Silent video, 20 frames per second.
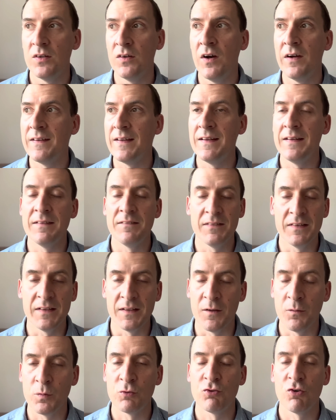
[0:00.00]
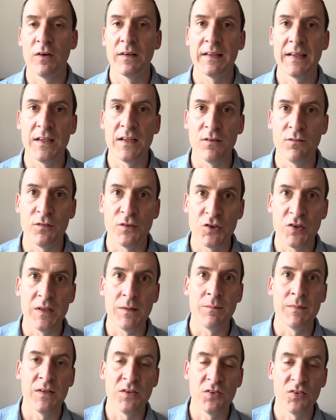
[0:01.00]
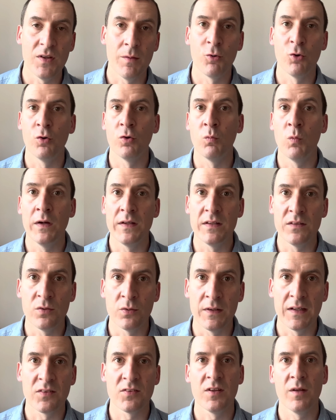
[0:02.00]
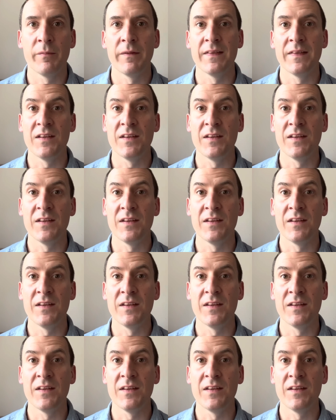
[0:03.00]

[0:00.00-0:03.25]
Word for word: either, you know, we'll try and get you for cheap this summer, or wait till next summer.